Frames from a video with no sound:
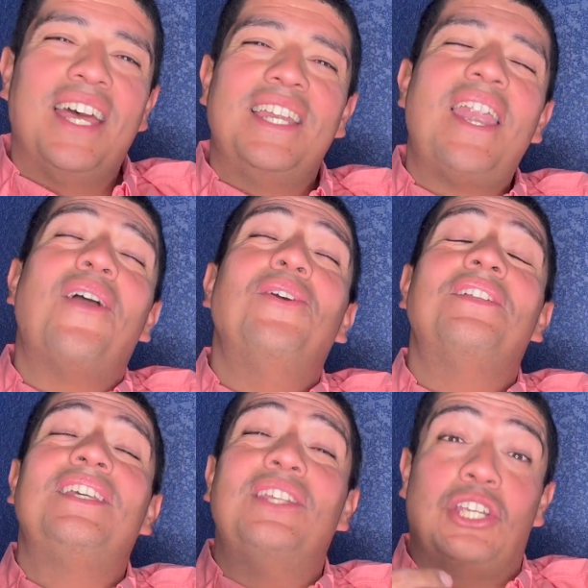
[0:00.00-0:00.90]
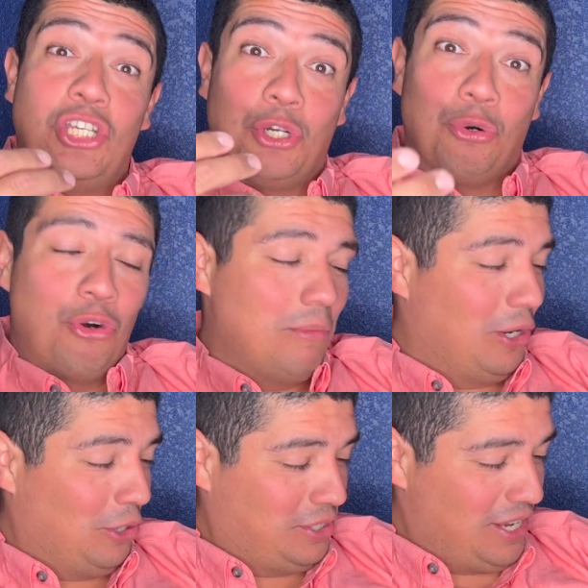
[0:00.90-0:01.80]
Now you can see that she's grooming
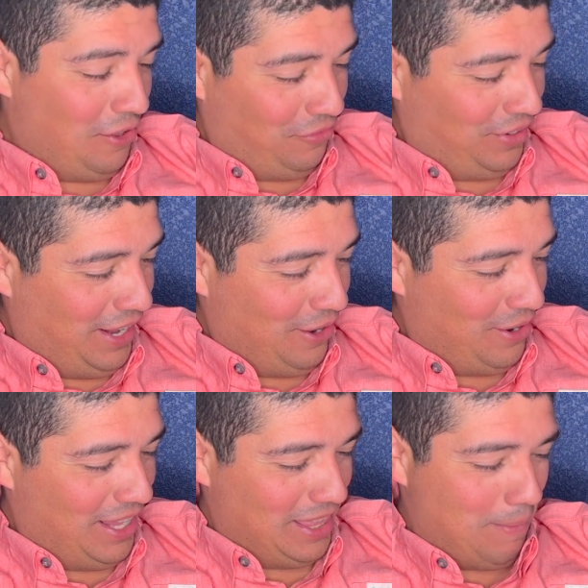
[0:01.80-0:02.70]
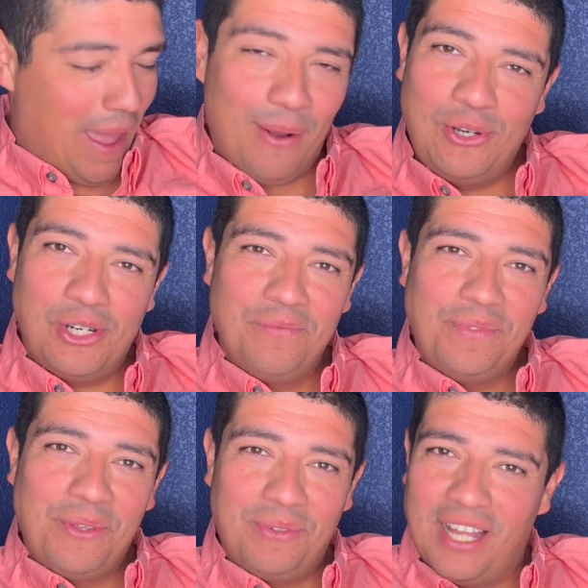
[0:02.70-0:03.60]
herself here in the pouch.
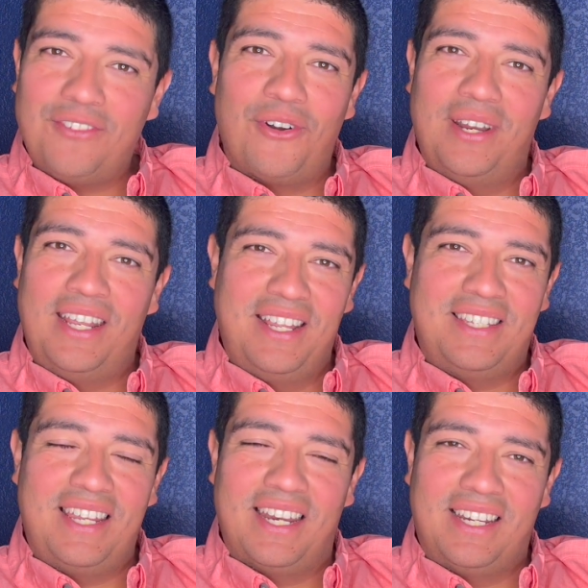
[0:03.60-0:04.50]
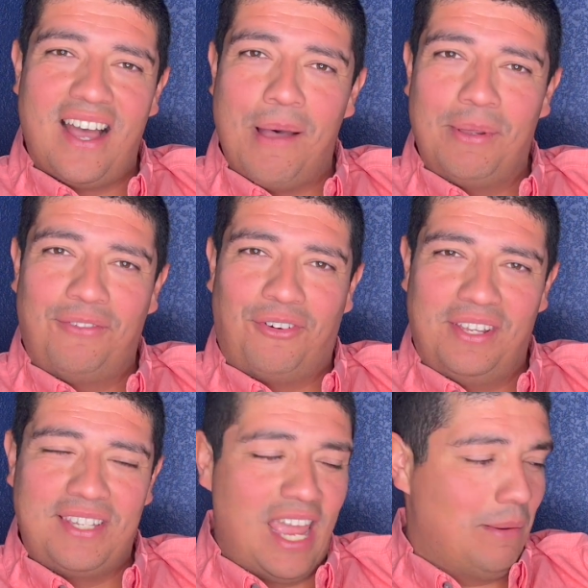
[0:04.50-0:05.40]
Well, that's very easy and common for
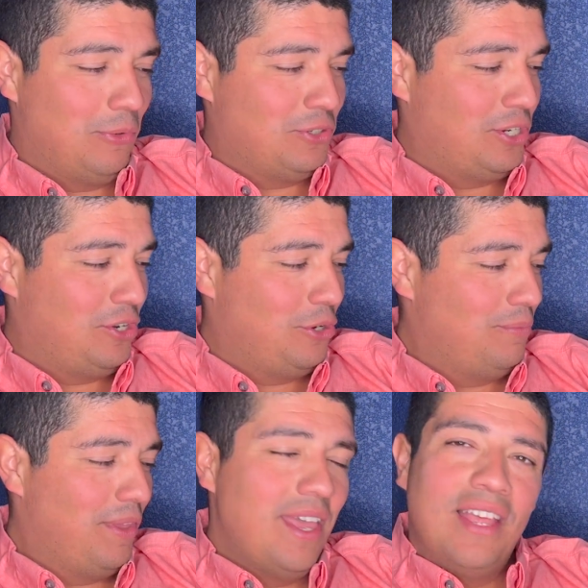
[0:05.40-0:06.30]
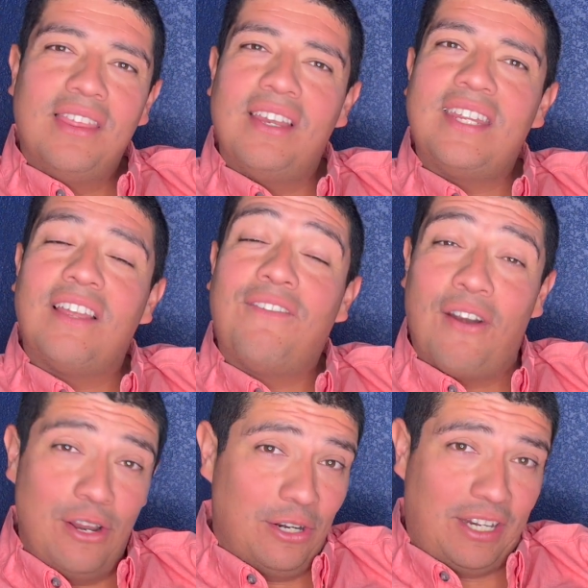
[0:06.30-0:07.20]
these animals to do. They take
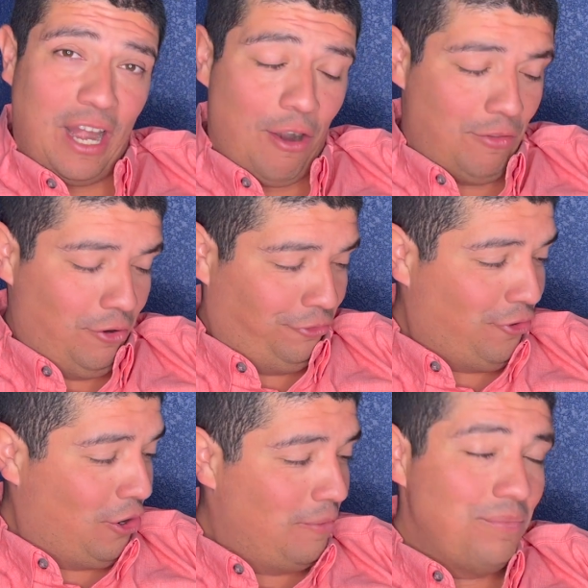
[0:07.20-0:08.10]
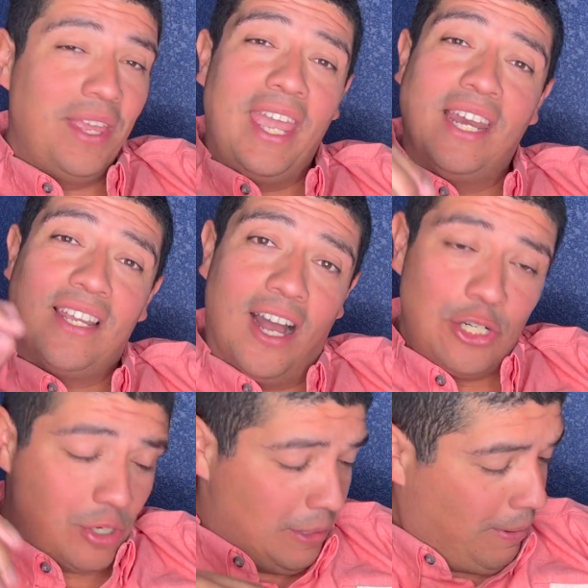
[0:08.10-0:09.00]
very good care of their fur, and
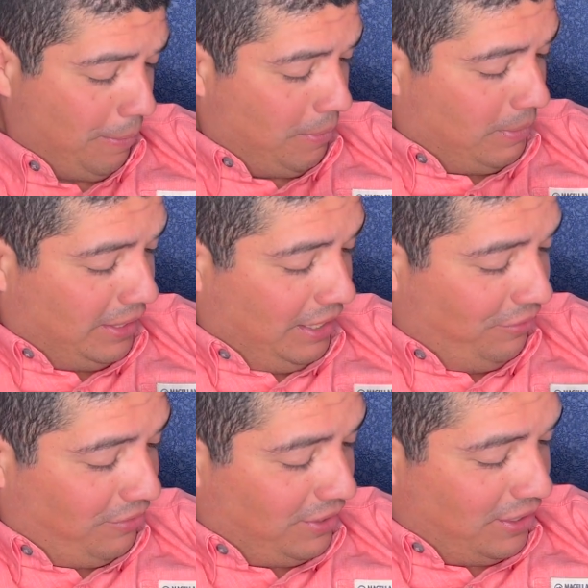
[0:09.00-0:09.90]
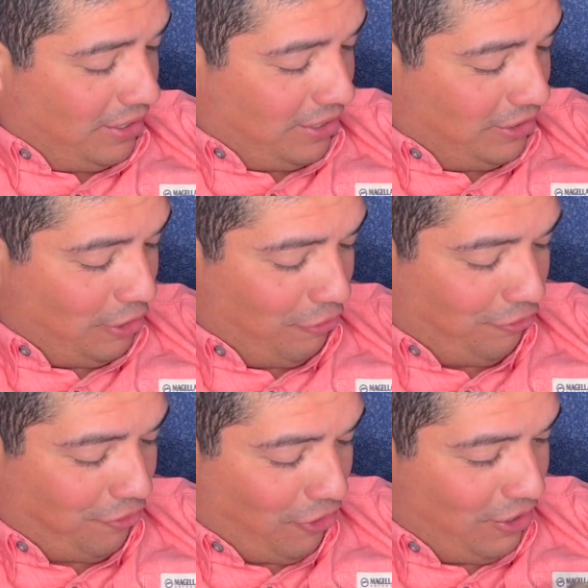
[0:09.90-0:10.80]
contrary to popular belief, their
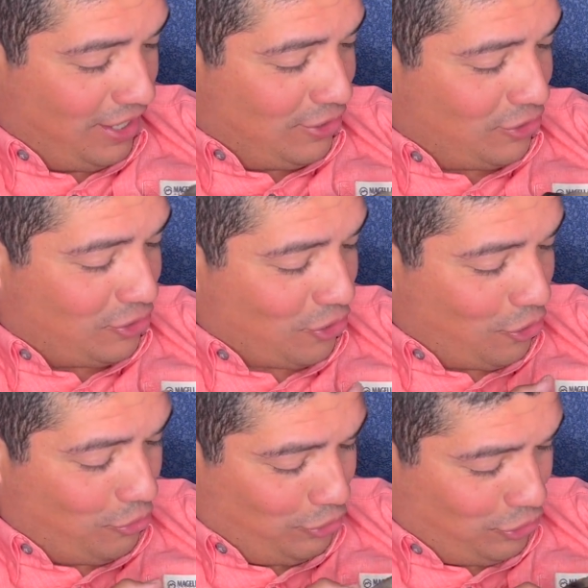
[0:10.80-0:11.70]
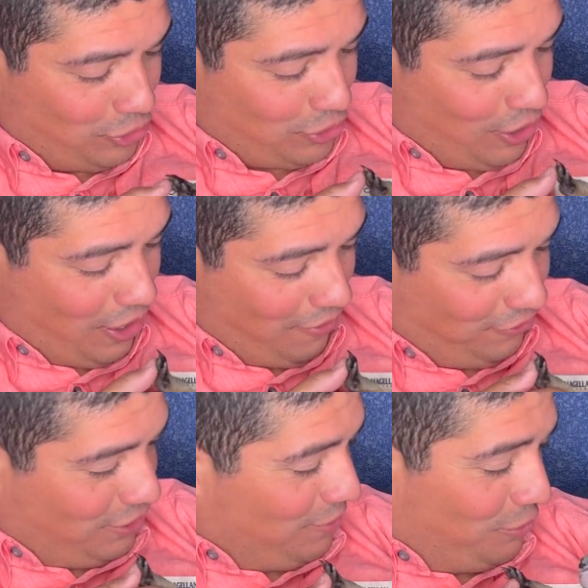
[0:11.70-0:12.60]
fur is so
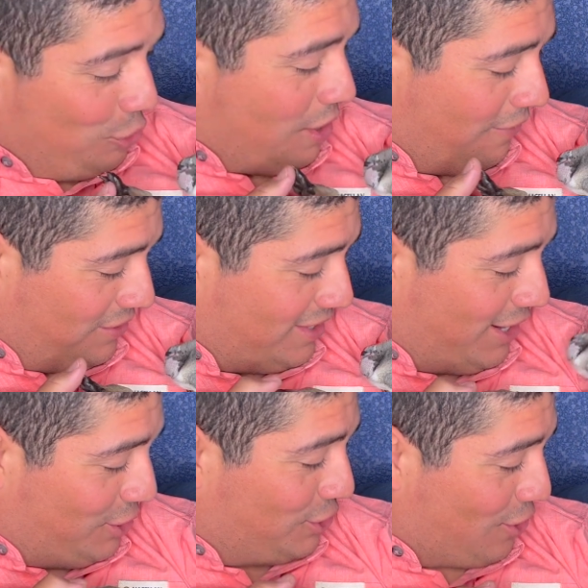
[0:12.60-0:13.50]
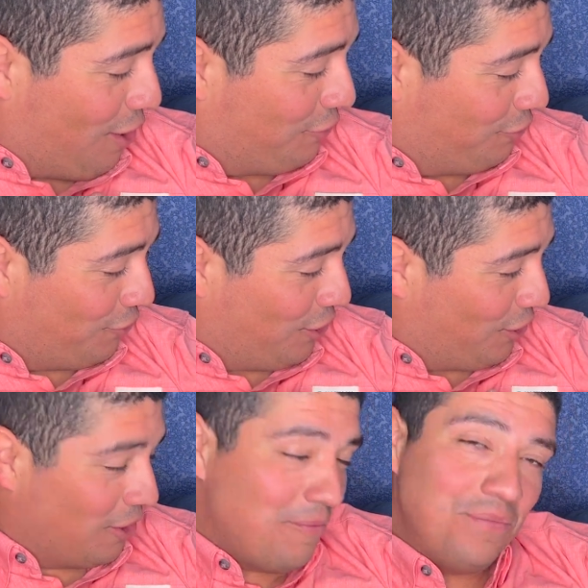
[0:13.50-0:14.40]
soft. You have such soft fur.